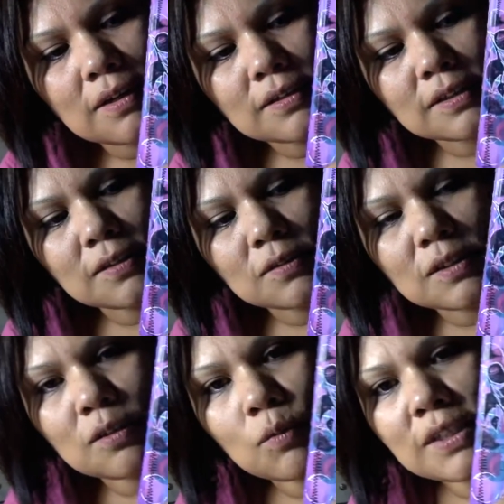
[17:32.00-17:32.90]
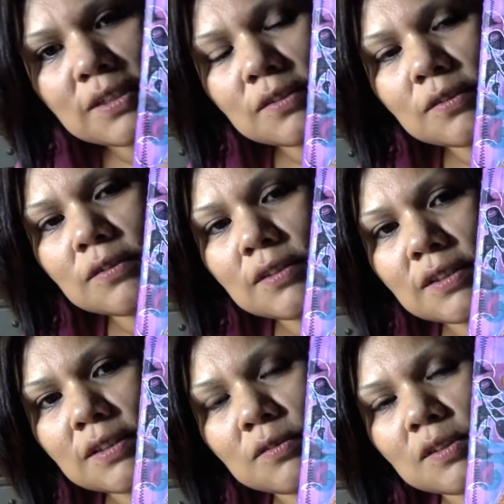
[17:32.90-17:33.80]
See those little white circles?
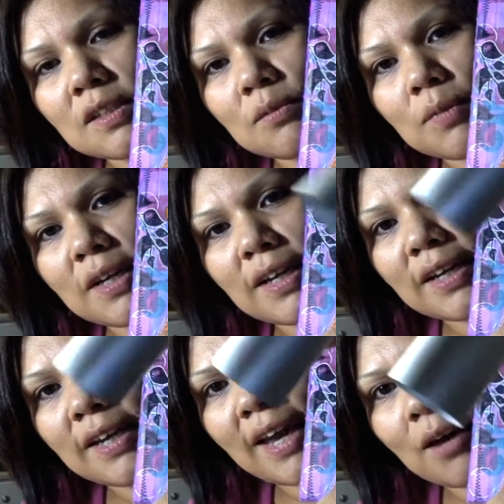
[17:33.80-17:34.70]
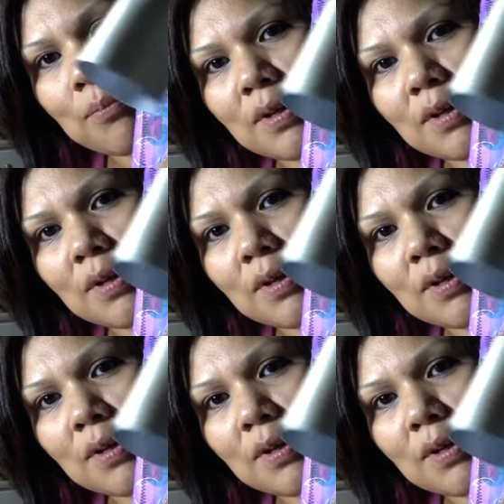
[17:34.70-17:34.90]
This was done by a cap